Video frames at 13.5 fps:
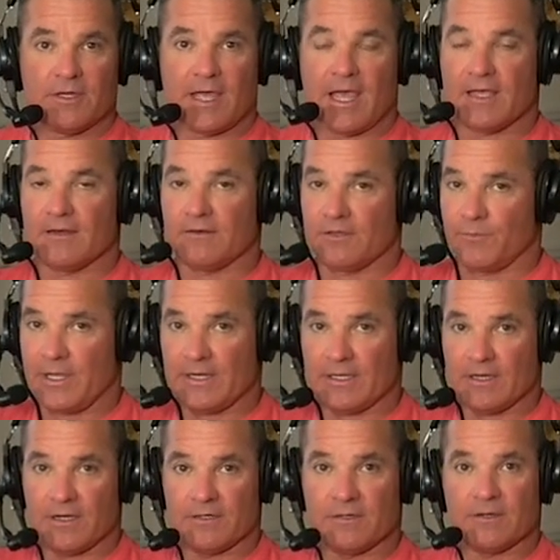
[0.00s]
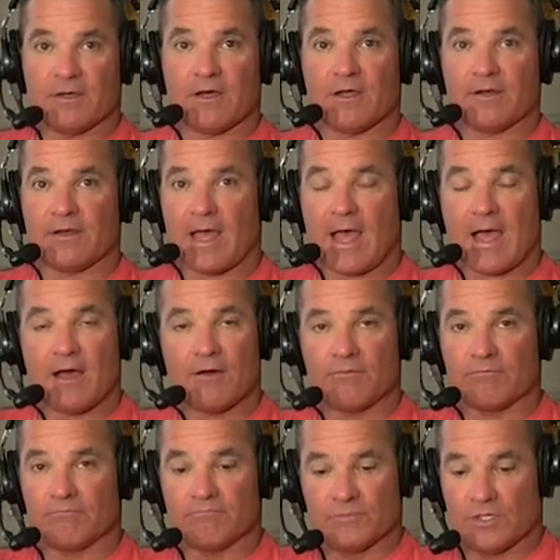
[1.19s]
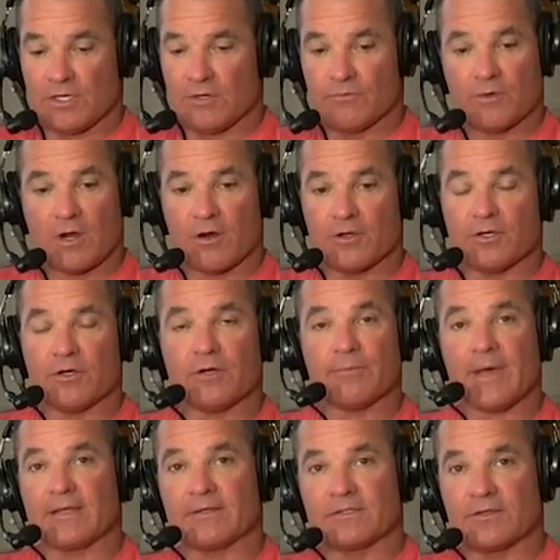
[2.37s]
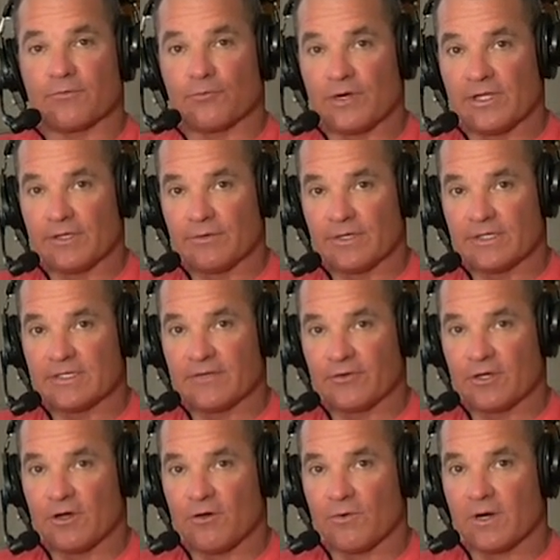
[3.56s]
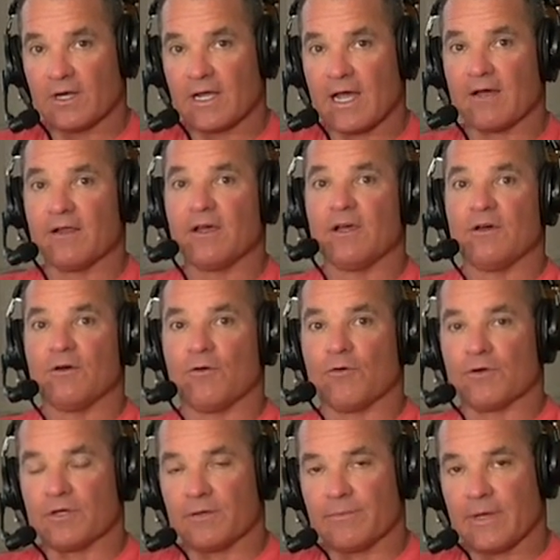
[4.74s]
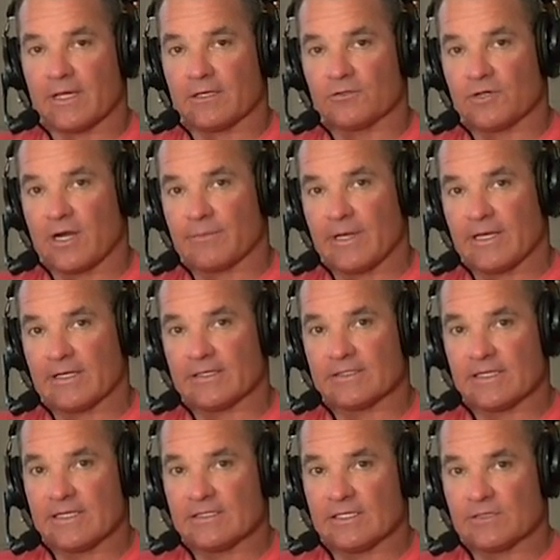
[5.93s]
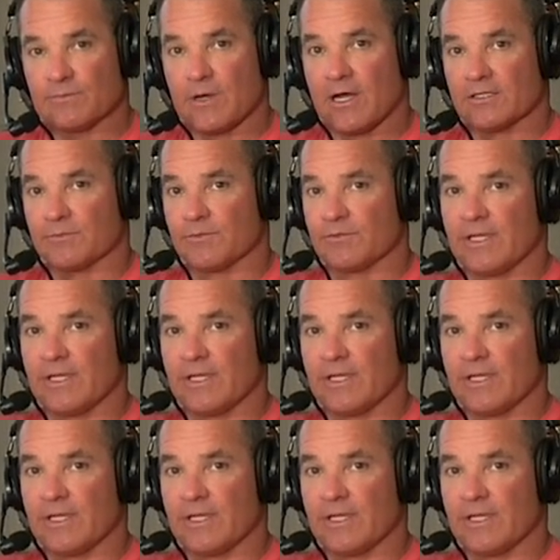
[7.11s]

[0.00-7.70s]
And depending on how, you know, are you going to make this a really, really difficult workout, or are you going to try to make it as easy as possible?